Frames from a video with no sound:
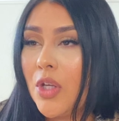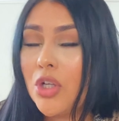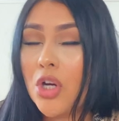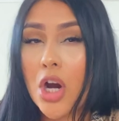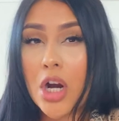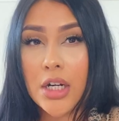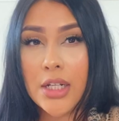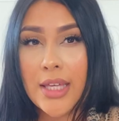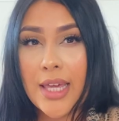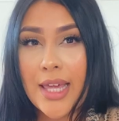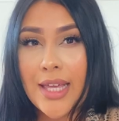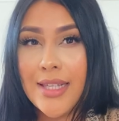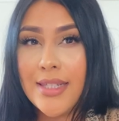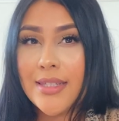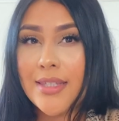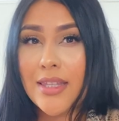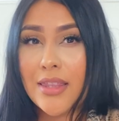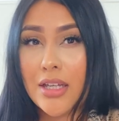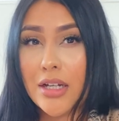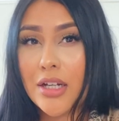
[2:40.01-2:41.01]
card
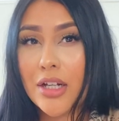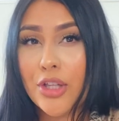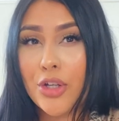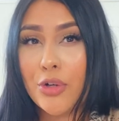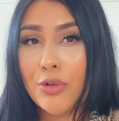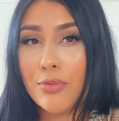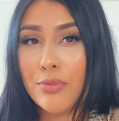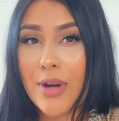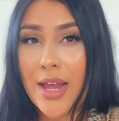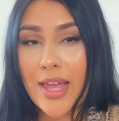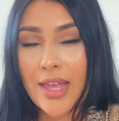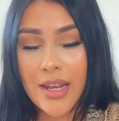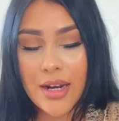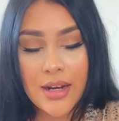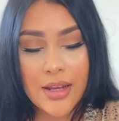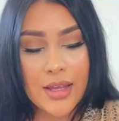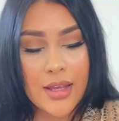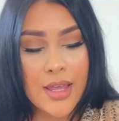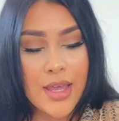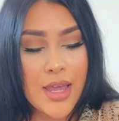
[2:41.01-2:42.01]
case in the color red